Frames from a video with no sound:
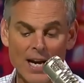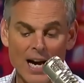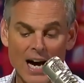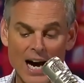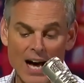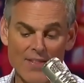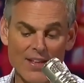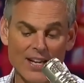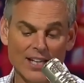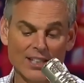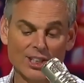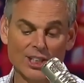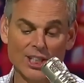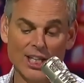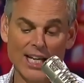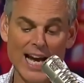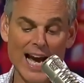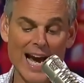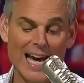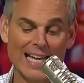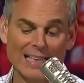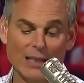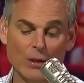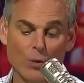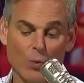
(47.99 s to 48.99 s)
I think
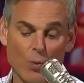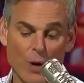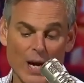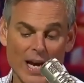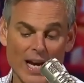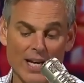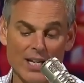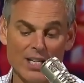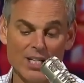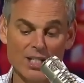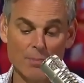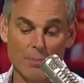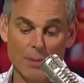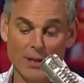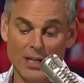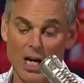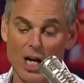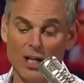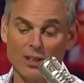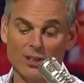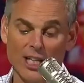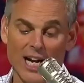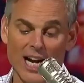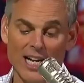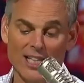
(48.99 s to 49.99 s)
Seattle wins, but
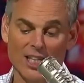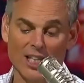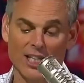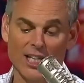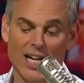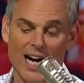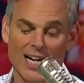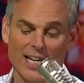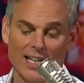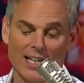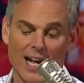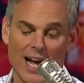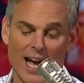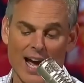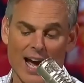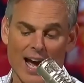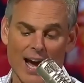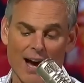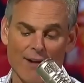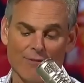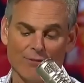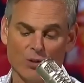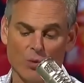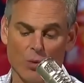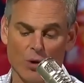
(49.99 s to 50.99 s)
I'll take the
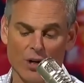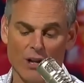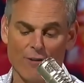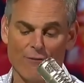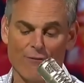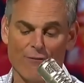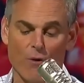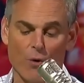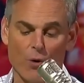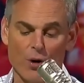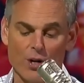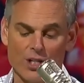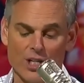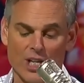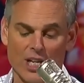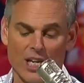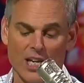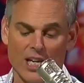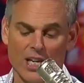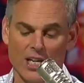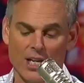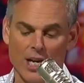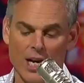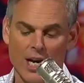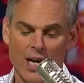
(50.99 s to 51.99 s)
9.5,
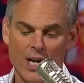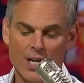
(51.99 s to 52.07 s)
2014